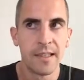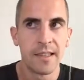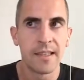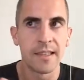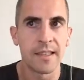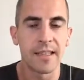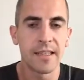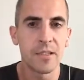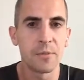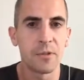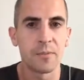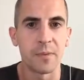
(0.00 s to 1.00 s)
The hinge
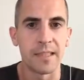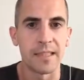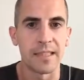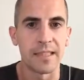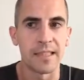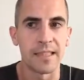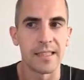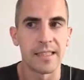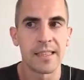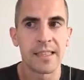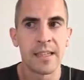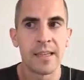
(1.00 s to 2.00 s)
movement
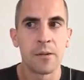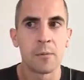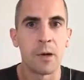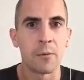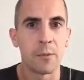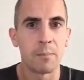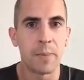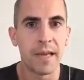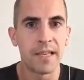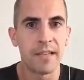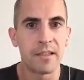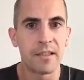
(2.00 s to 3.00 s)
is where we
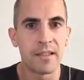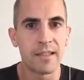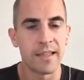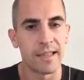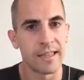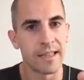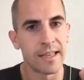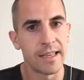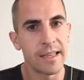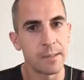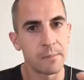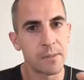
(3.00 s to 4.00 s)
bend at the
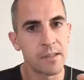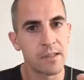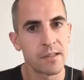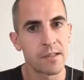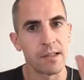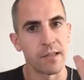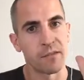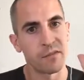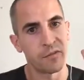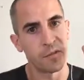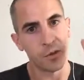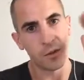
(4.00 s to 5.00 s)
hips and
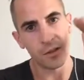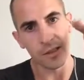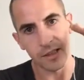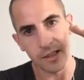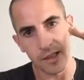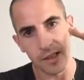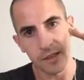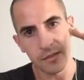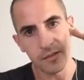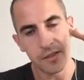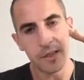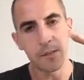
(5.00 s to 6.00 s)
fold in half,
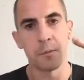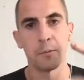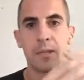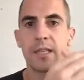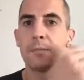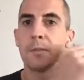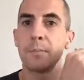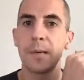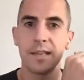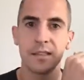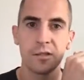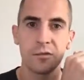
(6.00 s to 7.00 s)
but we keep the
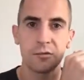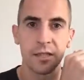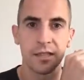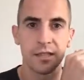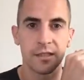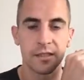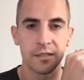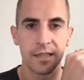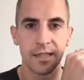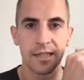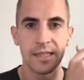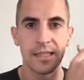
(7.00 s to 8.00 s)
back straight. Okay,
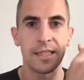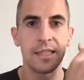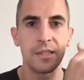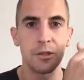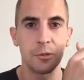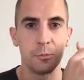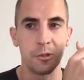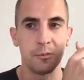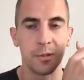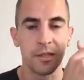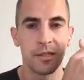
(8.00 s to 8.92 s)
that's a hinge movement.